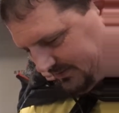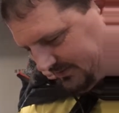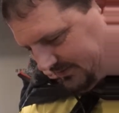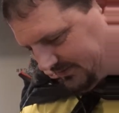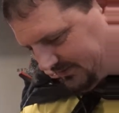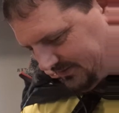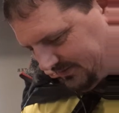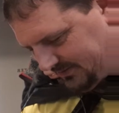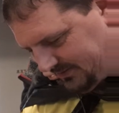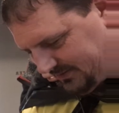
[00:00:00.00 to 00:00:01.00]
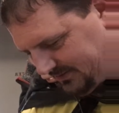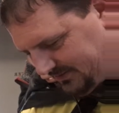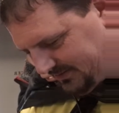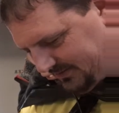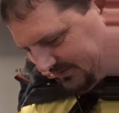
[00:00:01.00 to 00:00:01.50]

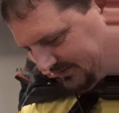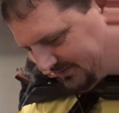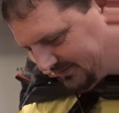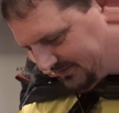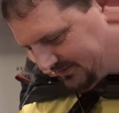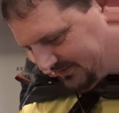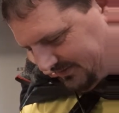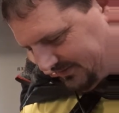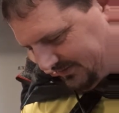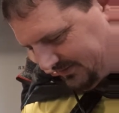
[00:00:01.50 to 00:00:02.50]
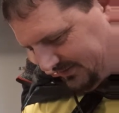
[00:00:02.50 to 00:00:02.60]
(silence)